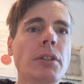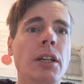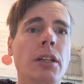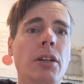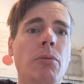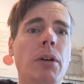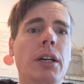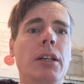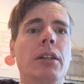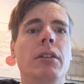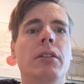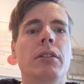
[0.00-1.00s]
That
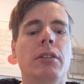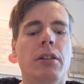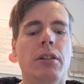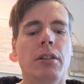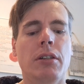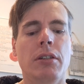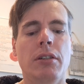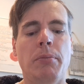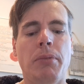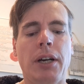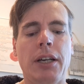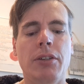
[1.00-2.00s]
way, the
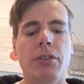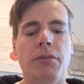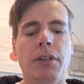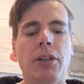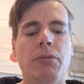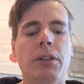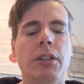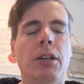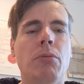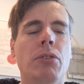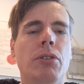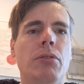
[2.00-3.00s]
price of the
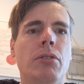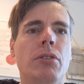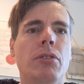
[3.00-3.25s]
i20N was